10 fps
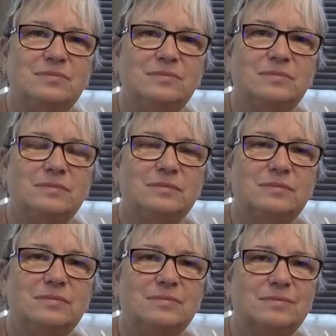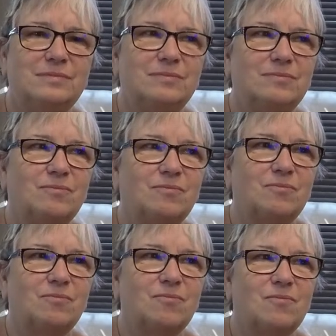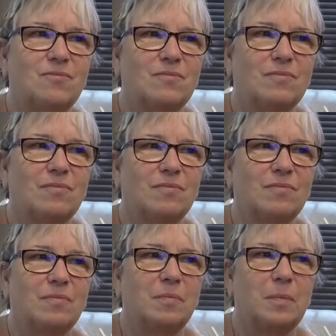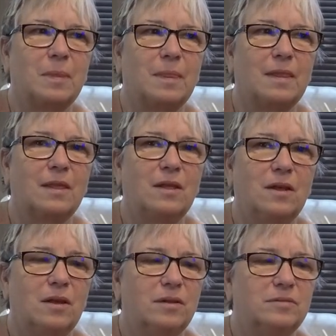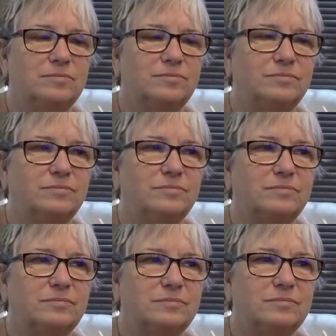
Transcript: [no speech]